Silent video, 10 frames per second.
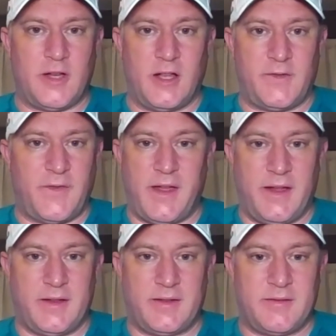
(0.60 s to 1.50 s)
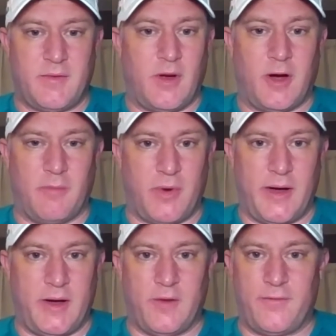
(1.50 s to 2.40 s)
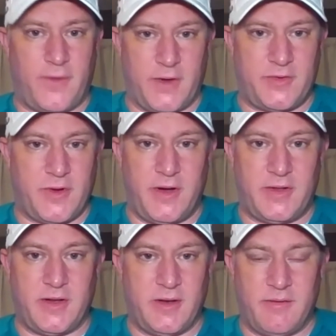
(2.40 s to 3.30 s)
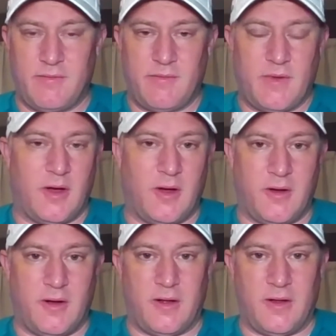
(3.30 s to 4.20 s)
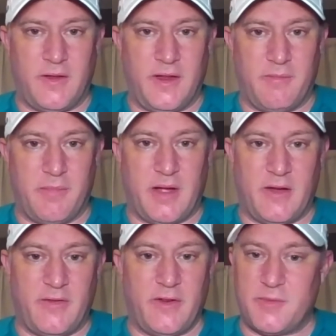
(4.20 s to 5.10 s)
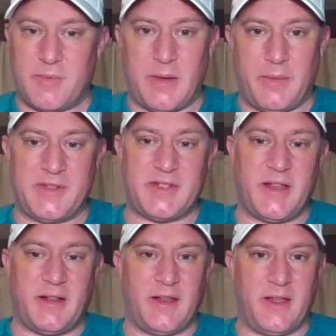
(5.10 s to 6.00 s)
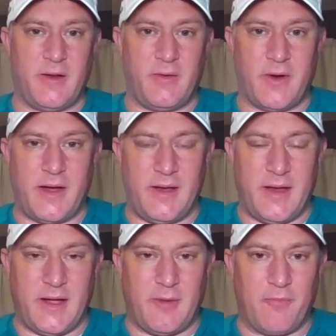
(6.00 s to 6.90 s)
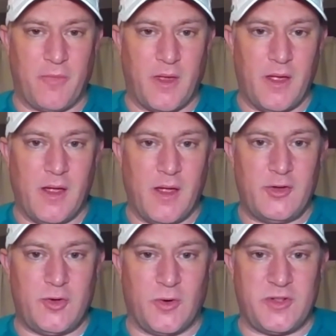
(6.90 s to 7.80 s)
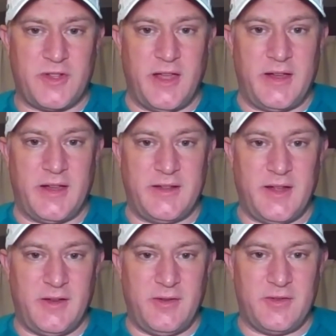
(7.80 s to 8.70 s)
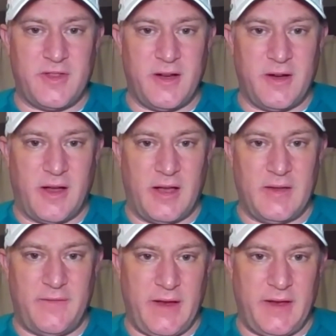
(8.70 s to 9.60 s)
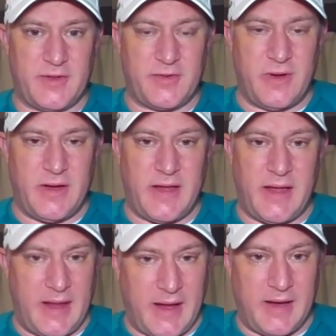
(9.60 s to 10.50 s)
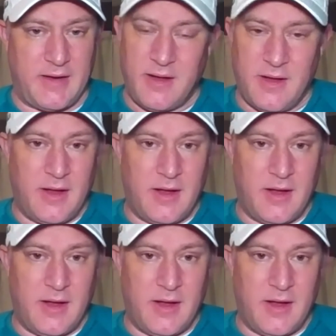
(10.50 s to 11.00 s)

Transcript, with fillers: Chants fans, heartbreaker, frustration, all, all the above is probably settling in right now. Georgia State continues their undefeated streak at